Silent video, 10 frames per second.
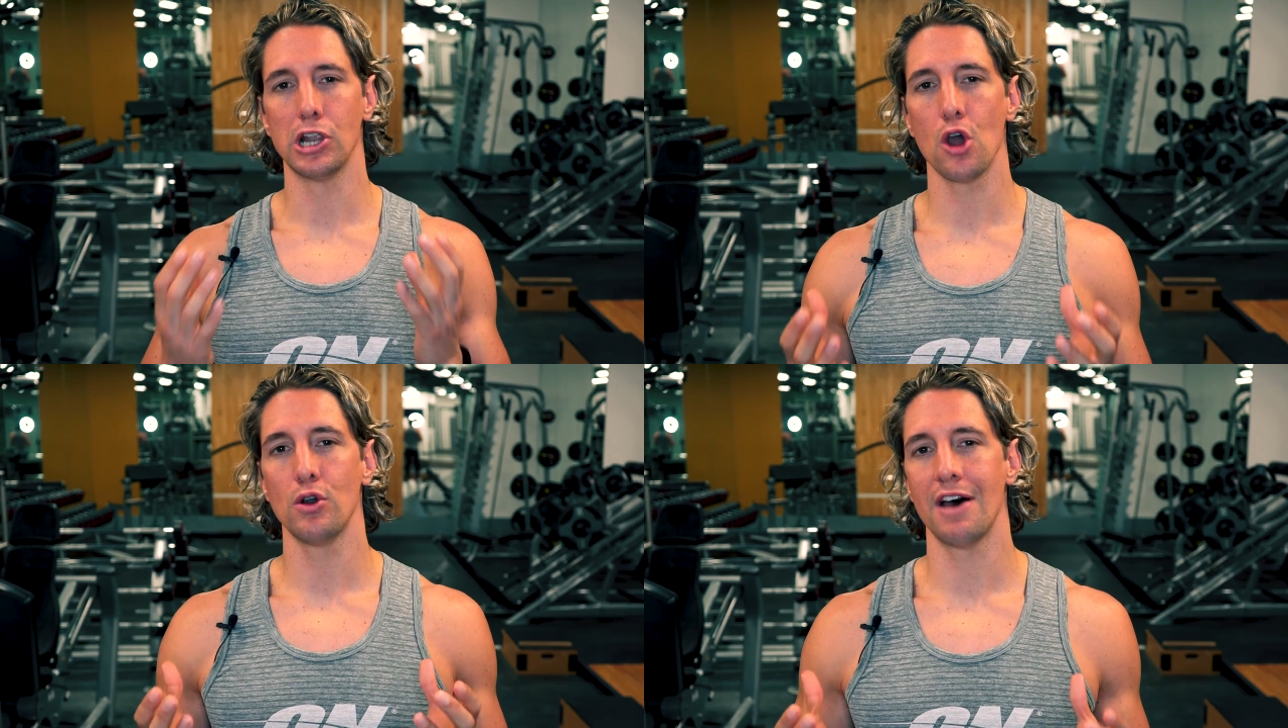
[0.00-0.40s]

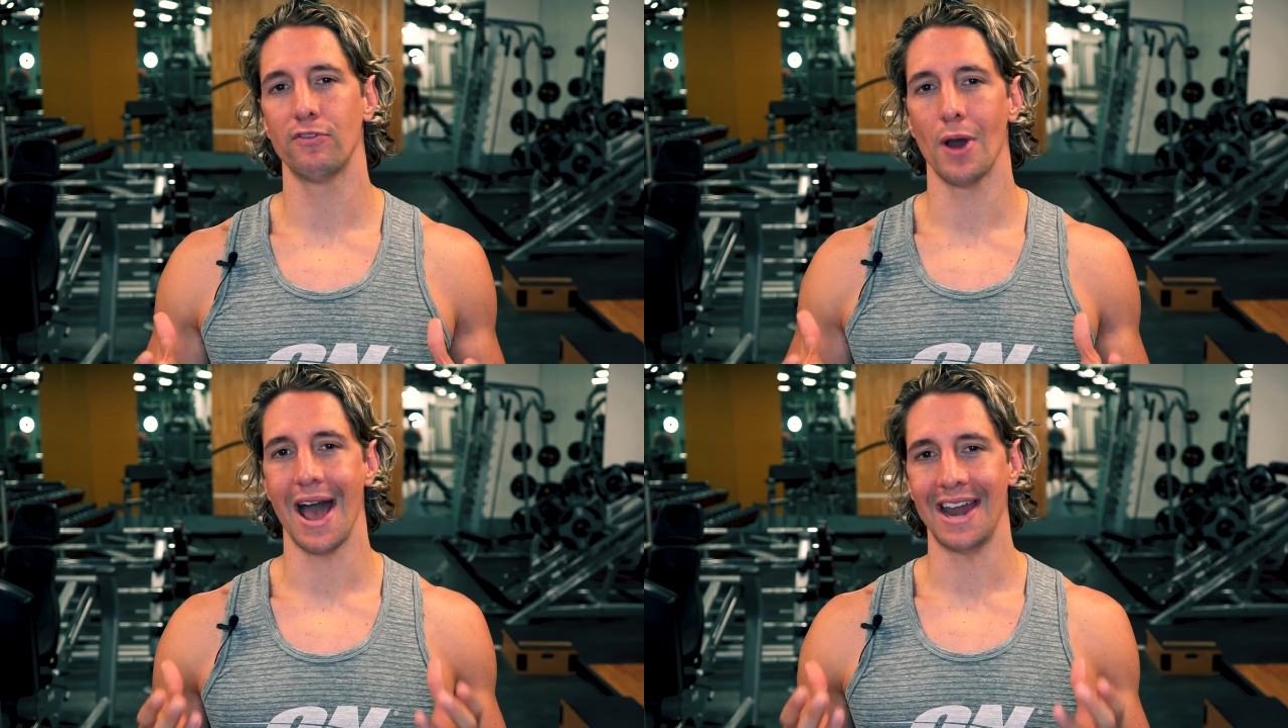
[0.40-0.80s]

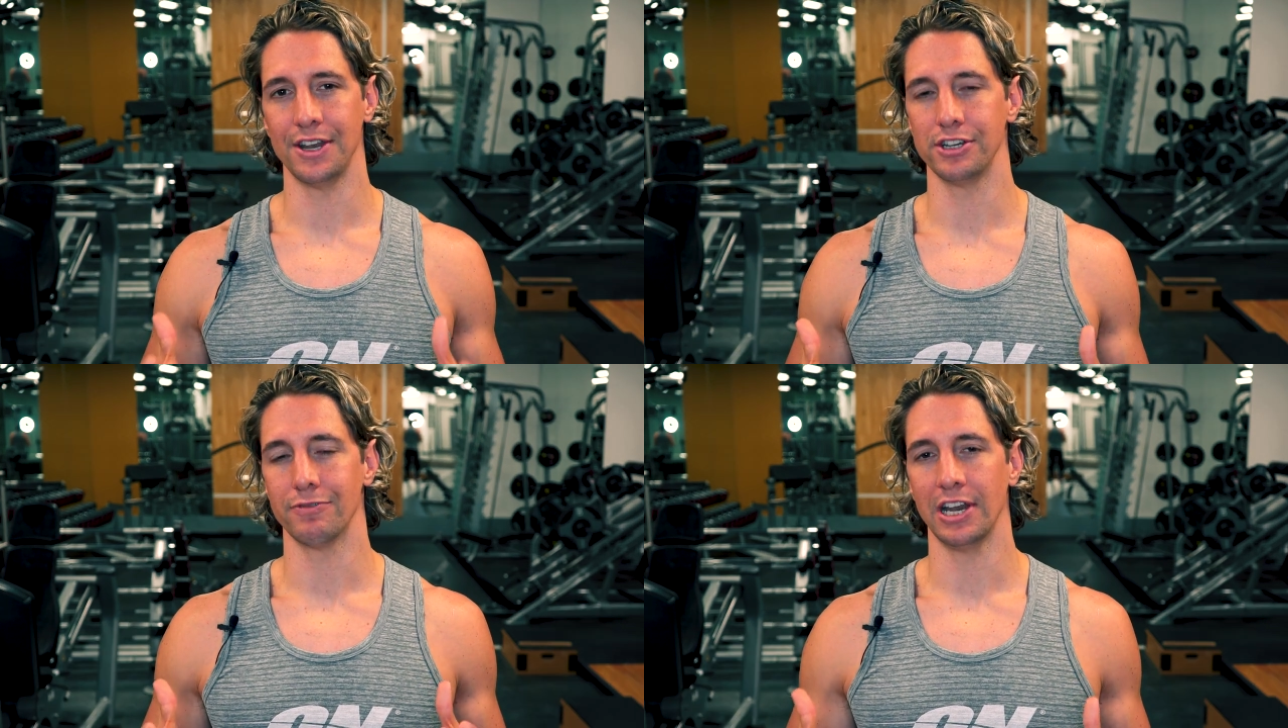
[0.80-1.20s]
low-level
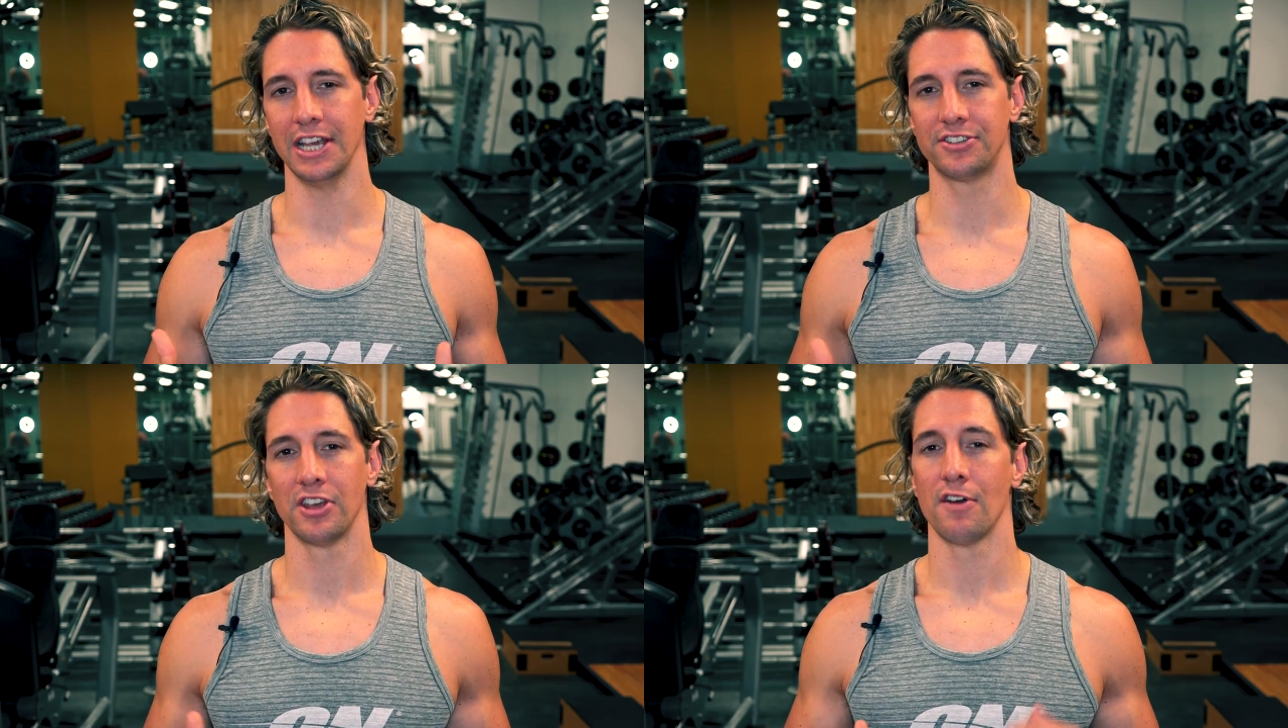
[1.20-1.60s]
energy
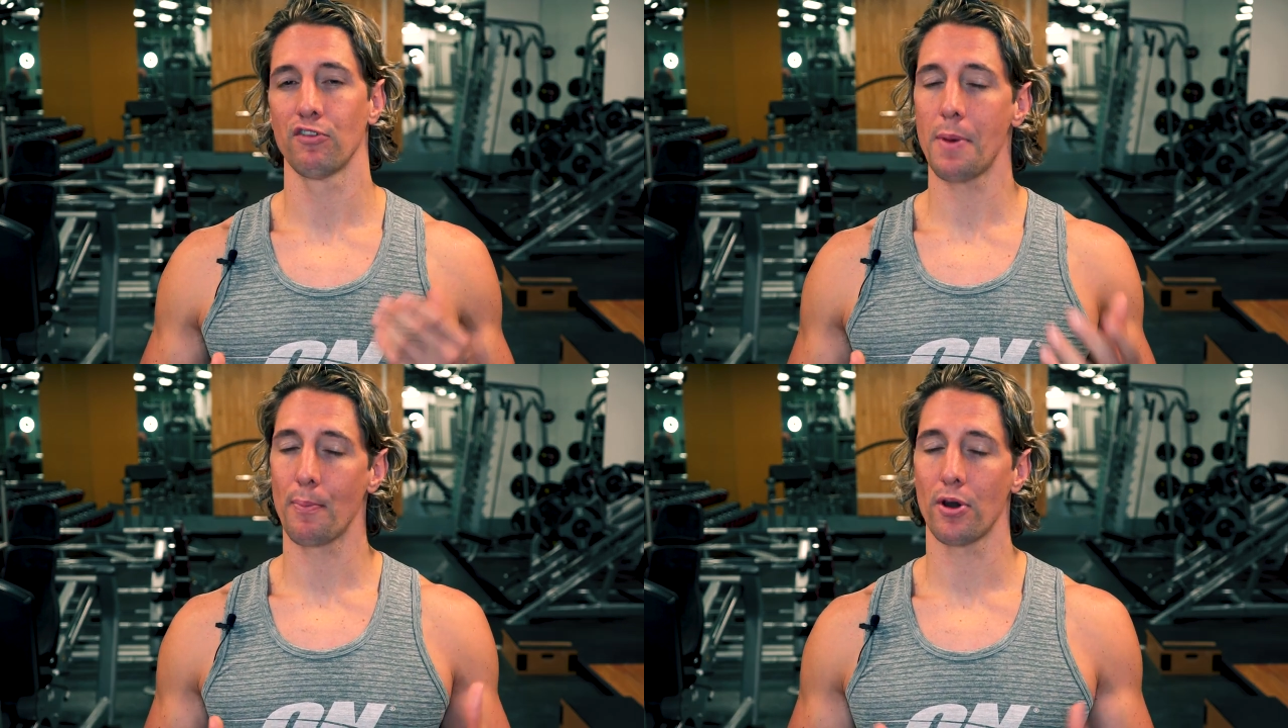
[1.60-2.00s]
release
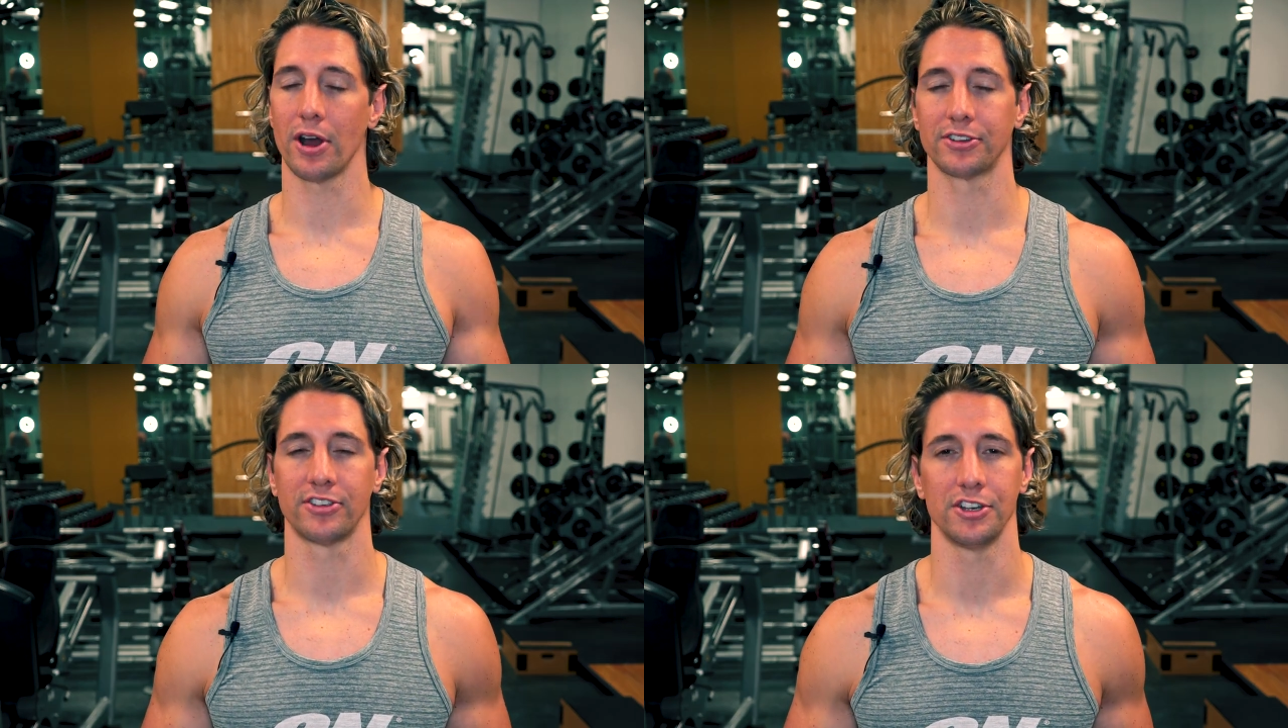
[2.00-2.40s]
from a
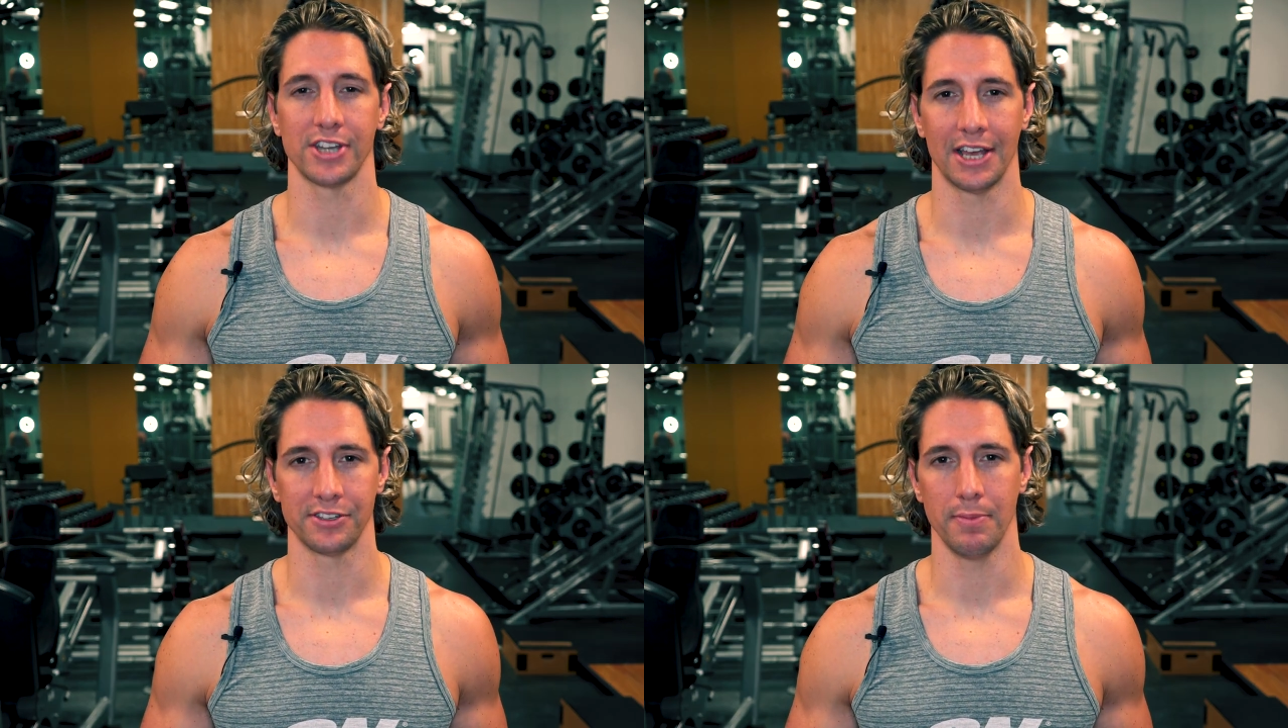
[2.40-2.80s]
product such as